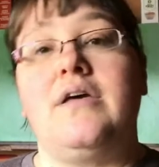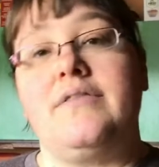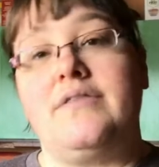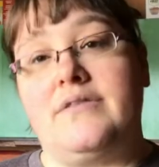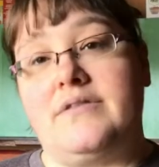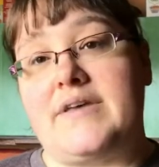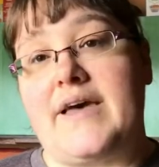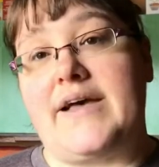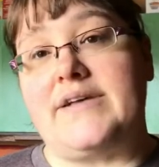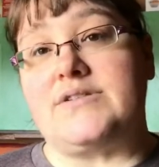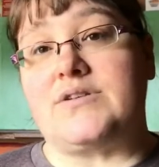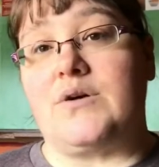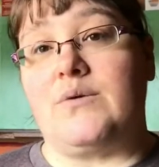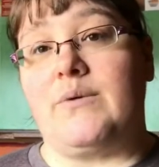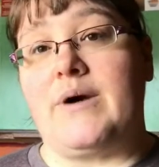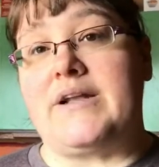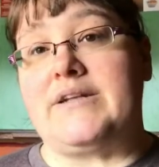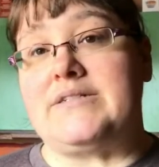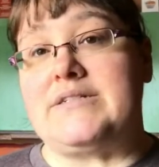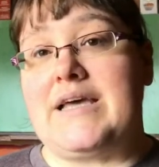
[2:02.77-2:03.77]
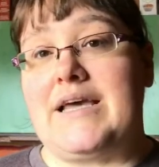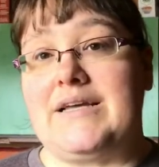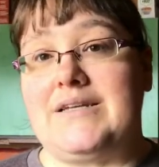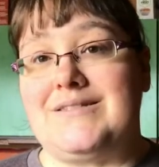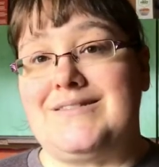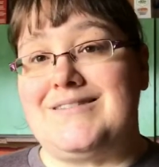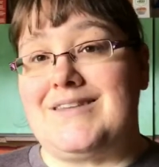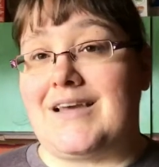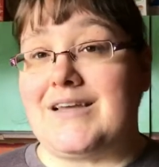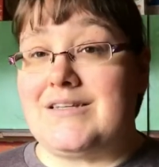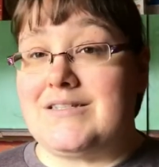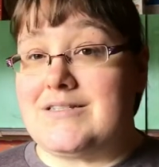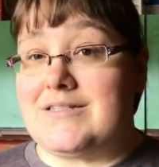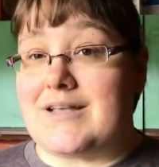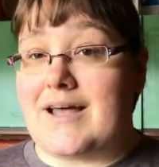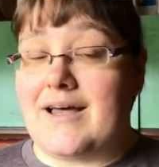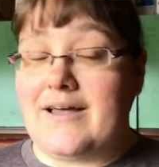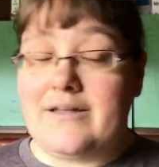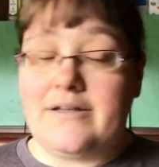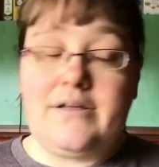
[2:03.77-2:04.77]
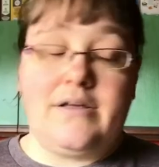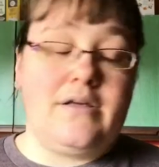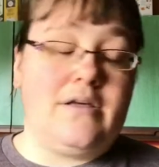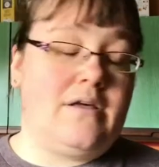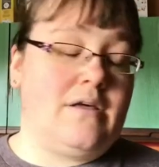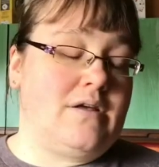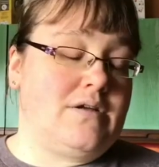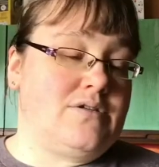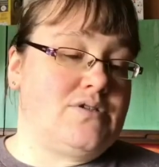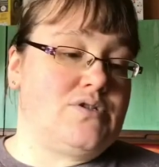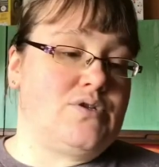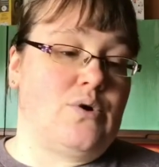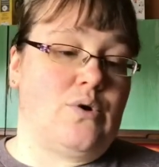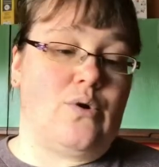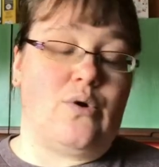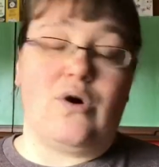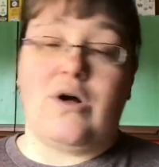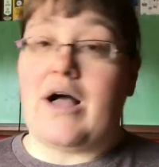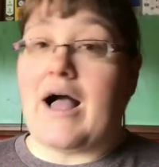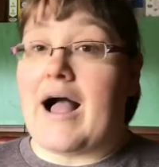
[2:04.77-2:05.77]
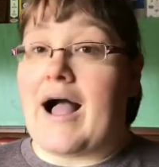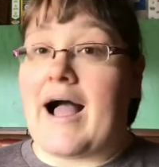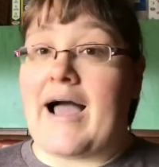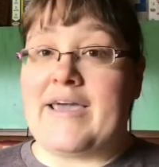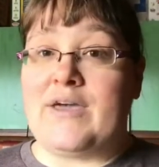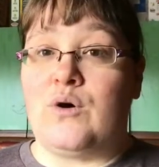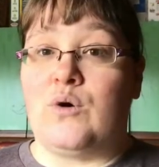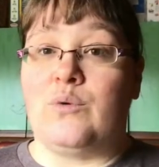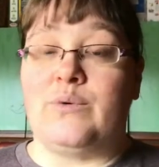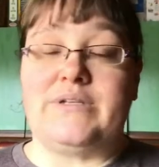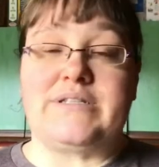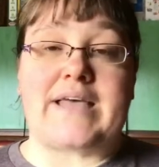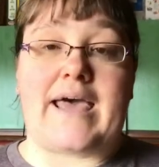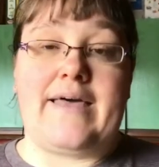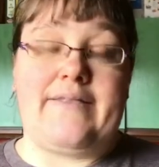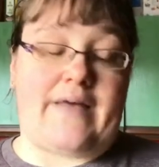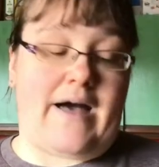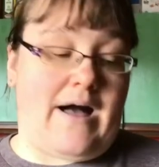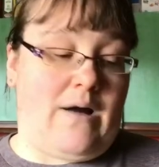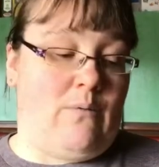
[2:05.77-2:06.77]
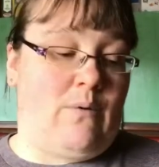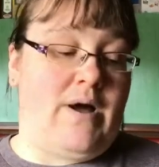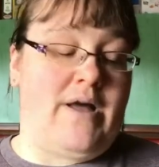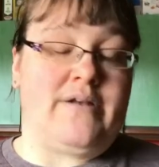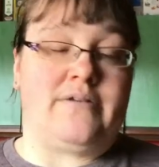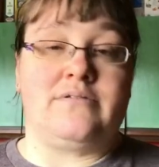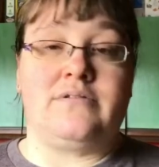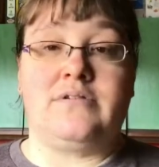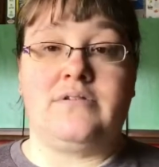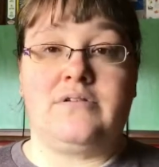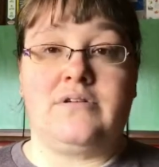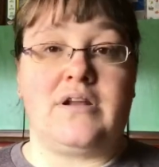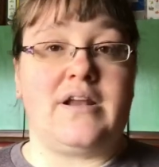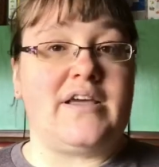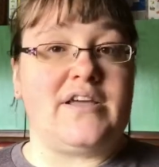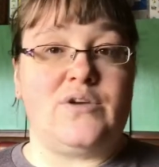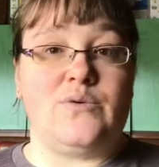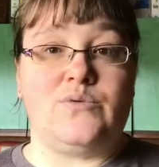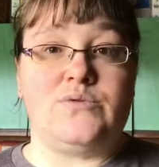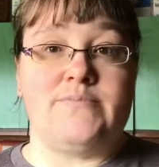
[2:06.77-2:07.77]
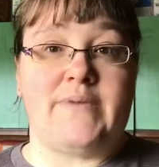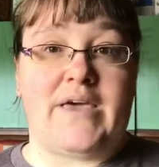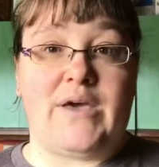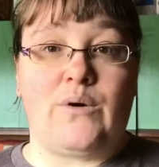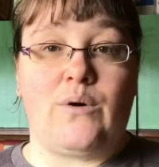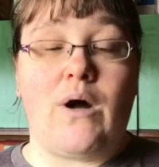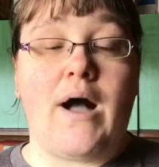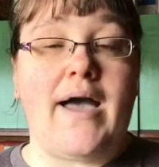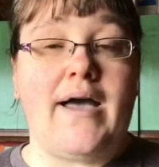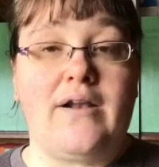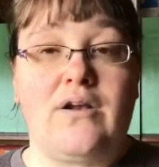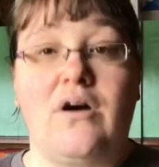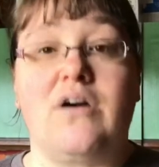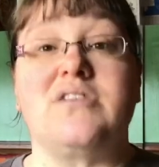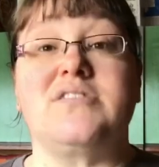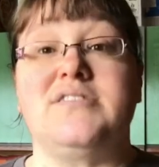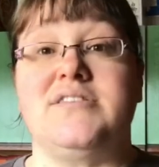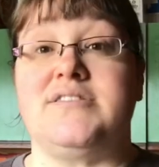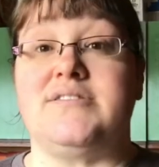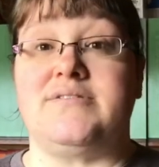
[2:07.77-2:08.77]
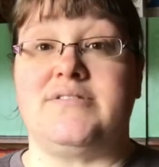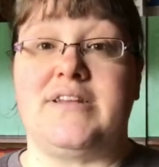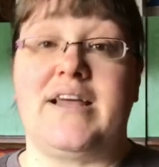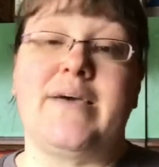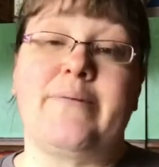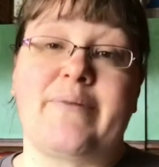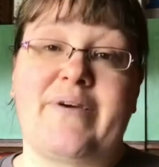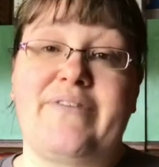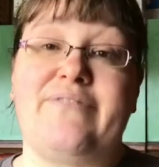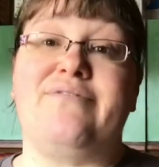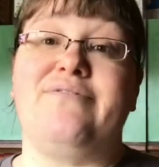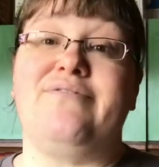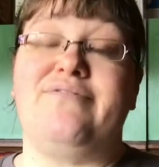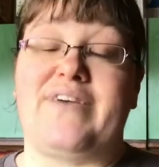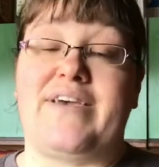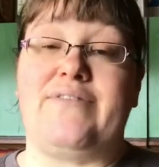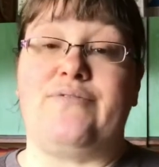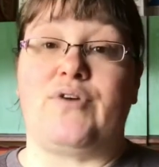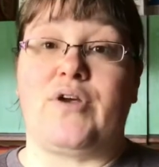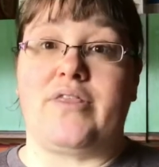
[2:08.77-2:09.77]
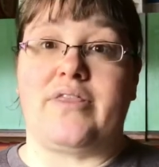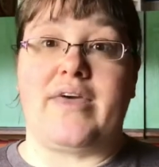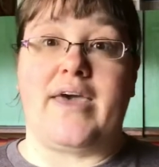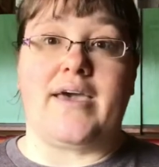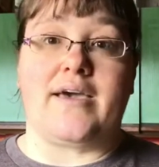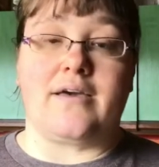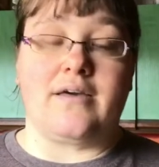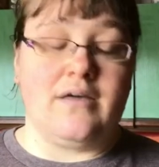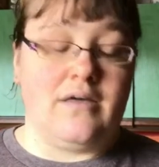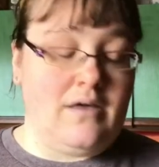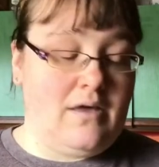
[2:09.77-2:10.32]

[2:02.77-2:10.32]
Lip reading: the Tesco one, tastes nicer, so I always get that one, and I use mayo quite a lot because it's like my favourite thing.